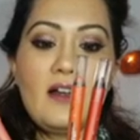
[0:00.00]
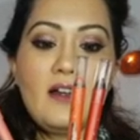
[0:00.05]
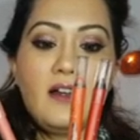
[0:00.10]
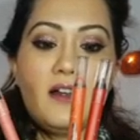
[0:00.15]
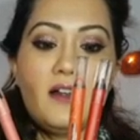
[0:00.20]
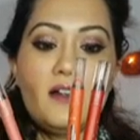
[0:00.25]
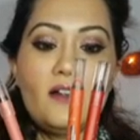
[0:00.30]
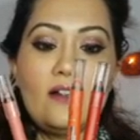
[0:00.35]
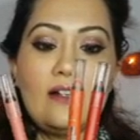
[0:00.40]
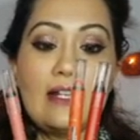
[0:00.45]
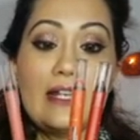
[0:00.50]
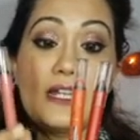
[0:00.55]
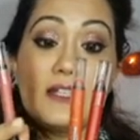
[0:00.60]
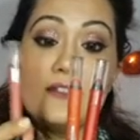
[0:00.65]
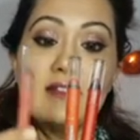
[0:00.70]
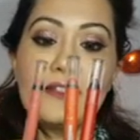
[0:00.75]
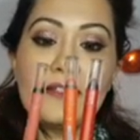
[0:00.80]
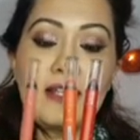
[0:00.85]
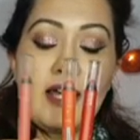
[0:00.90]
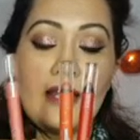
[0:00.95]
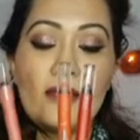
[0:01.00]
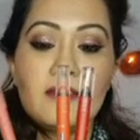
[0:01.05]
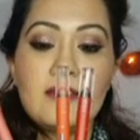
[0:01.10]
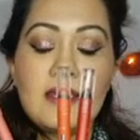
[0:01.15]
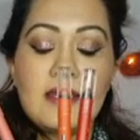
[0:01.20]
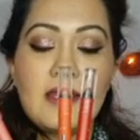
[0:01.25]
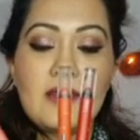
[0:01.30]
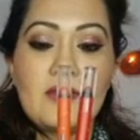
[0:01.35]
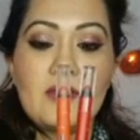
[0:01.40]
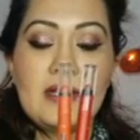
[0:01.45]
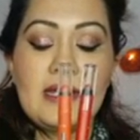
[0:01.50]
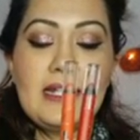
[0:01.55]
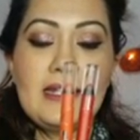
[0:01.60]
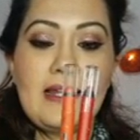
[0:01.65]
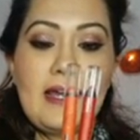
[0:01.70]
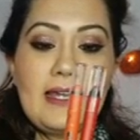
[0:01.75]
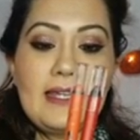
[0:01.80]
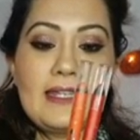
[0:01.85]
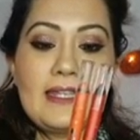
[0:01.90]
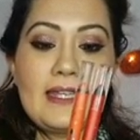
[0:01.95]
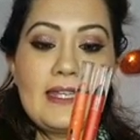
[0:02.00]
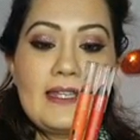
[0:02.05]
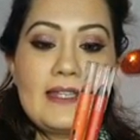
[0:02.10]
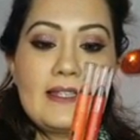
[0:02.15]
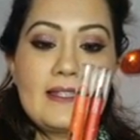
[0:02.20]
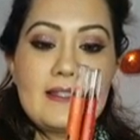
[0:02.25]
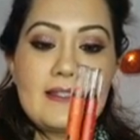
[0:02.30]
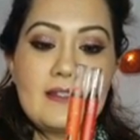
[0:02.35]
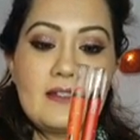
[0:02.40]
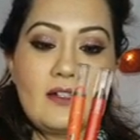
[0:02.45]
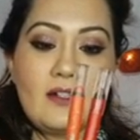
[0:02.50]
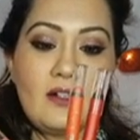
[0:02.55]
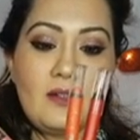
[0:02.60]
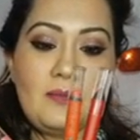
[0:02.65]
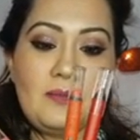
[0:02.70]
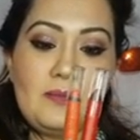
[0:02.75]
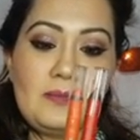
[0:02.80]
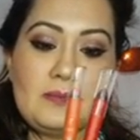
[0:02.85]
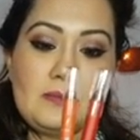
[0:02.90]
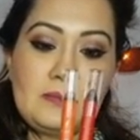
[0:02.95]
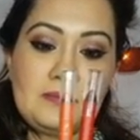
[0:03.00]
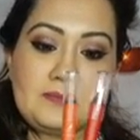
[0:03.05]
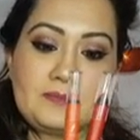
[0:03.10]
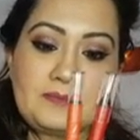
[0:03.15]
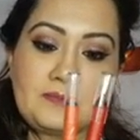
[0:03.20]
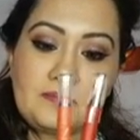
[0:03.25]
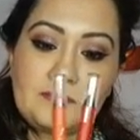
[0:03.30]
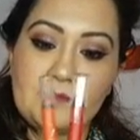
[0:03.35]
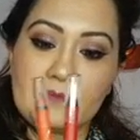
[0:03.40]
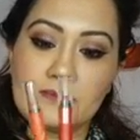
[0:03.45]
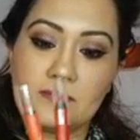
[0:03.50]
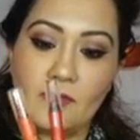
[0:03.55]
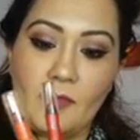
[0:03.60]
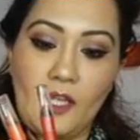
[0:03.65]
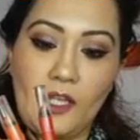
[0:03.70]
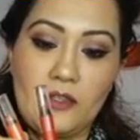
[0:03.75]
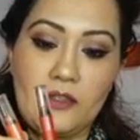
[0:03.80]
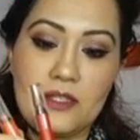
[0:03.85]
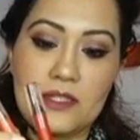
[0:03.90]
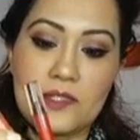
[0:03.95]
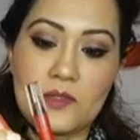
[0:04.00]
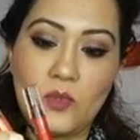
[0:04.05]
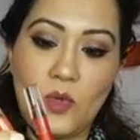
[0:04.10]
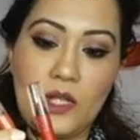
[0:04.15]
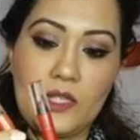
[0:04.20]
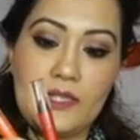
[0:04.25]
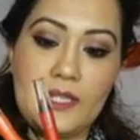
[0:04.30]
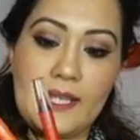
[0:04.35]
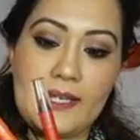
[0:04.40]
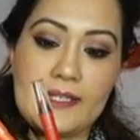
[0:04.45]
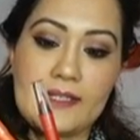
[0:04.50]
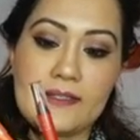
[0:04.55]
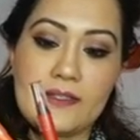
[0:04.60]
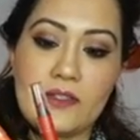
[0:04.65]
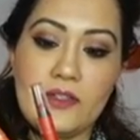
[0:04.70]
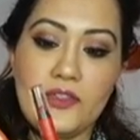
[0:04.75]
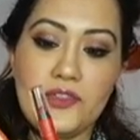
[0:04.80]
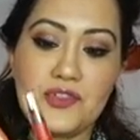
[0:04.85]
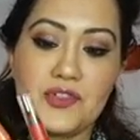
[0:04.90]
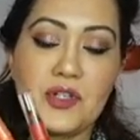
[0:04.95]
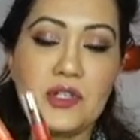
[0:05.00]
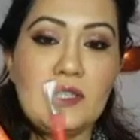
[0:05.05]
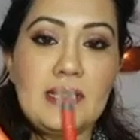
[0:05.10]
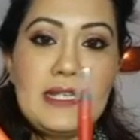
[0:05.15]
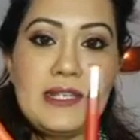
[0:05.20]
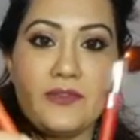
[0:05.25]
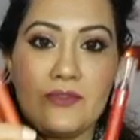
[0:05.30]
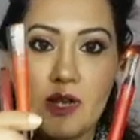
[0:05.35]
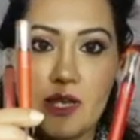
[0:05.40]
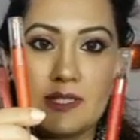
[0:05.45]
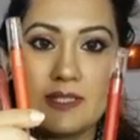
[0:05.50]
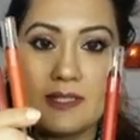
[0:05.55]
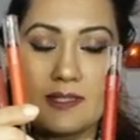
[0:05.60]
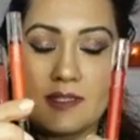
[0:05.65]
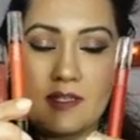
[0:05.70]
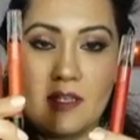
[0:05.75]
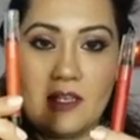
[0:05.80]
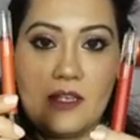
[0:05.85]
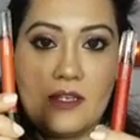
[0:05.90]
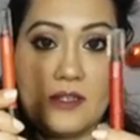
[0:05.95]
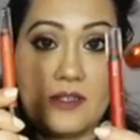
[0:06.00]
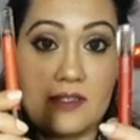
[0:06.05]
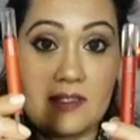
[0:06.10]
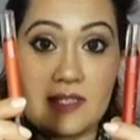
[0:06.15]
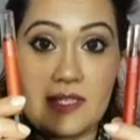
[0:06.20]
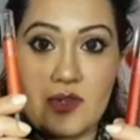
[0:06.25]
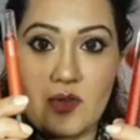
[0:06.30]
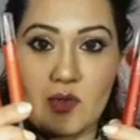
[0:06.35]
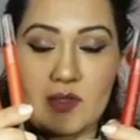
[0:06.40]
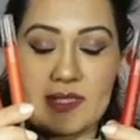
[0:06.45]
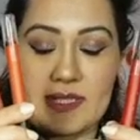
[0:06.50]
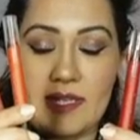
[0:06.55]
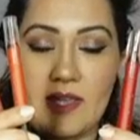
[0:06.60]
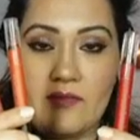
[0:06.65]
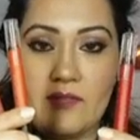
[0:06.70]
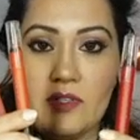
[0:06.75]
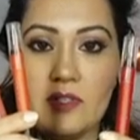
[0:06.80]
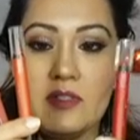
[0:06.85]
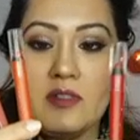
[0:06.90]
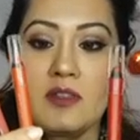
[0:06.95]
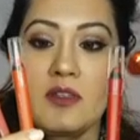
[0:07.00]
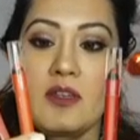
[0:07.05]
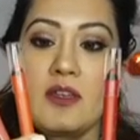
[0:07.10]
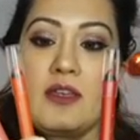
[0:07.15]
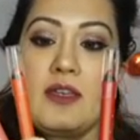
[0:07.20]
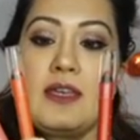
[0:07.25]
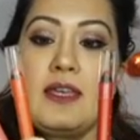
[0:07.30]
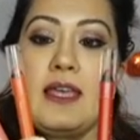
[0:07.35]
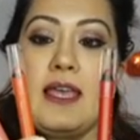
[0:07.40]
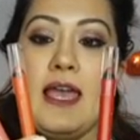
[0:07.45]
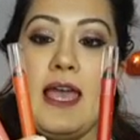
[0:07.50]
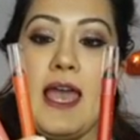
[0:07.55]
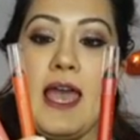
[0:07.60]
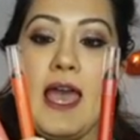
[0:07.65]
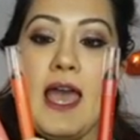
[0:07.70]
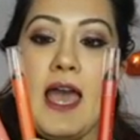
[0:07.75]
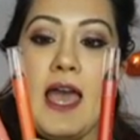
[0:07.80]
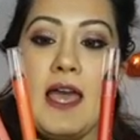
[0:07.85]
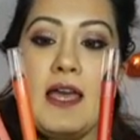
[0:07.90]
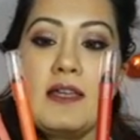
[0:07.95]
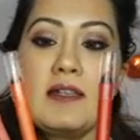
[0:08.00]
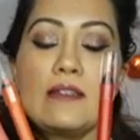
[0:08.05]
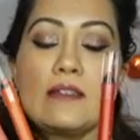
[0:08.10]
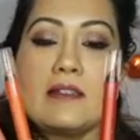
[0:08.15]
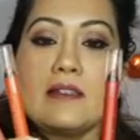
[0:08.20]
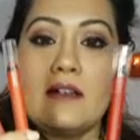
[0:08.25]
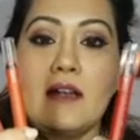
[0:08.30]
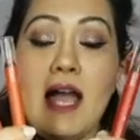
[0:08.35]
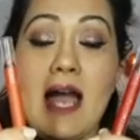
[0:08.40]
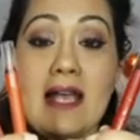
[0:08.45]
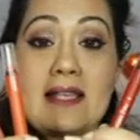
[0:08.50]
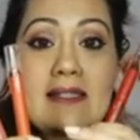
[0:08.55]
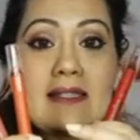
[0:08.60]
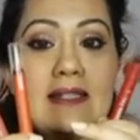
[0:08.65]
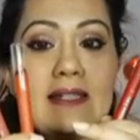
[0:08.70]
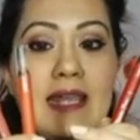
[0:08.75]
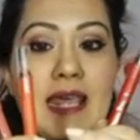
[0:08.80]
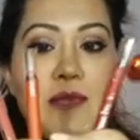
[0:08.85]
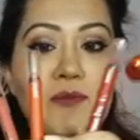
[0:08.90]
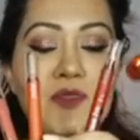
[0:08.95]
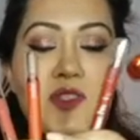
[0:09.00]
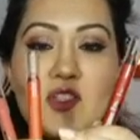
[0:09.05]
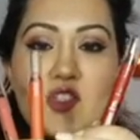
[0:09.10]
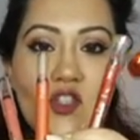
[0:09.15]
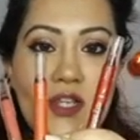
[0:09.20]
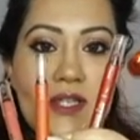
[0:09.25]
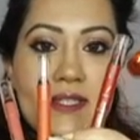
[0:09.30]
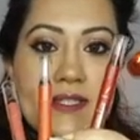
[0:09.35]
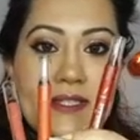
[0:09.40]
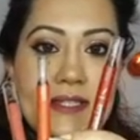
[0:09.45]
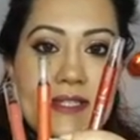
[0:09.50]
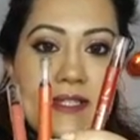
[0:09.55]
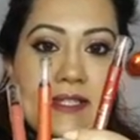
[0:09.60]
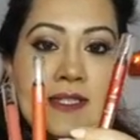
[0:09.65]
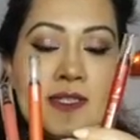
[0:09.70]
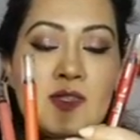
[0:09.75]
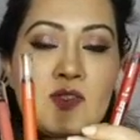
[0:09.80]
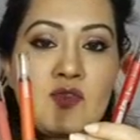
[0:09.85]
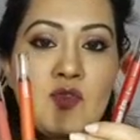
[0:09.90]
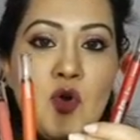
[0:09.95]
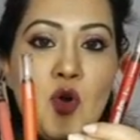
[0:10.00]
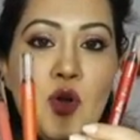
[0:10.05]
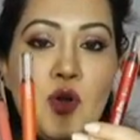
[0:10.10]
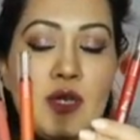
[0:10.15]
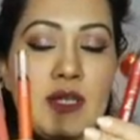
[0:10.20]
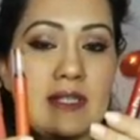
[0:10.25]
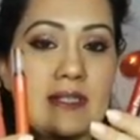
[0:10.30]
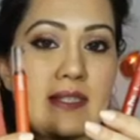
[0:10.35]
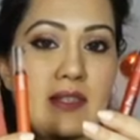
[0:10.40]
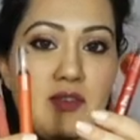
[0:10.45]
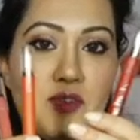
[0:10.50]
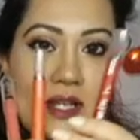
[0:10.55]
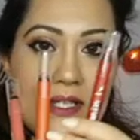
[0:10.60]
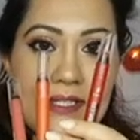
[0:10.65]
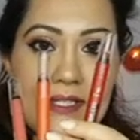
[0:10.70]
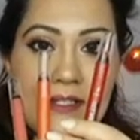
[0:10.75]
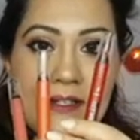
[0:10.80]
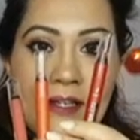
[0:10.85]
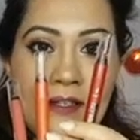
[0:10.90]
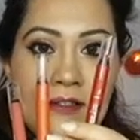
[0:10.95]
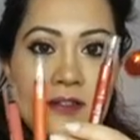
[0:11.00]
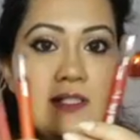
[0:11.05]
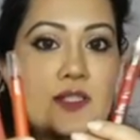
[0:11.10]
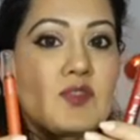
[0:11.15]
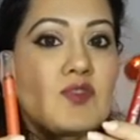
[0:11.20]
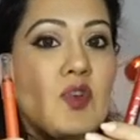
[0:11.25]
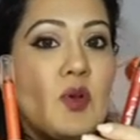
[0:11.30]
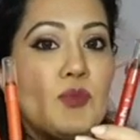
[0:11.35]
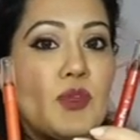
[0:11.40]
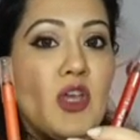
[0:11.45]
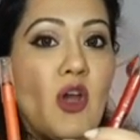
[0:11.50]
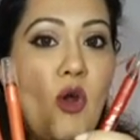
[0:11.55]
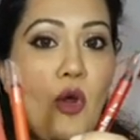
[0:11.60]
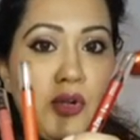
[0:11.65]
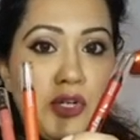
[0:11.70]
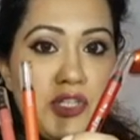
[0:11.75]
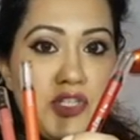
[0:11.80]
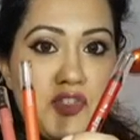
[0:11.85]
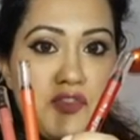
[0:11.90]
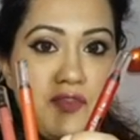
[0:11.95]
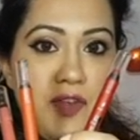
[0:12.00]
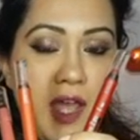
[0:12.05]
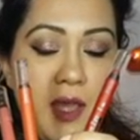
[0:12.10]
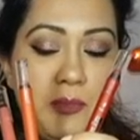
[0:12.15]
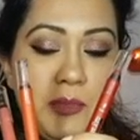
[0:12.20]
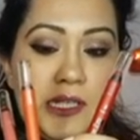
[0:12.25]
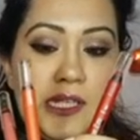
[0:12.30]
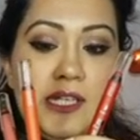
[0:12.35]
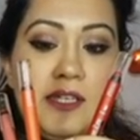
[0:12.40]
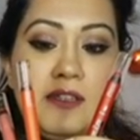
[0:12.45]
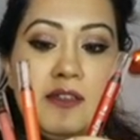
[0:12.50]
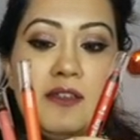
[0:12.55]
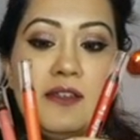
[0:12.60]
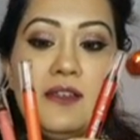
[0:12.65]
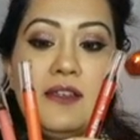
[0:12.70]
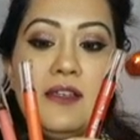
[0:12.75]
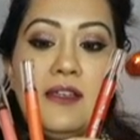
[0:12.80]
Another color that I really like is this one, that is Really Rust 07. And as the name suggests, it is from, it's a rust color. It's from the orange family.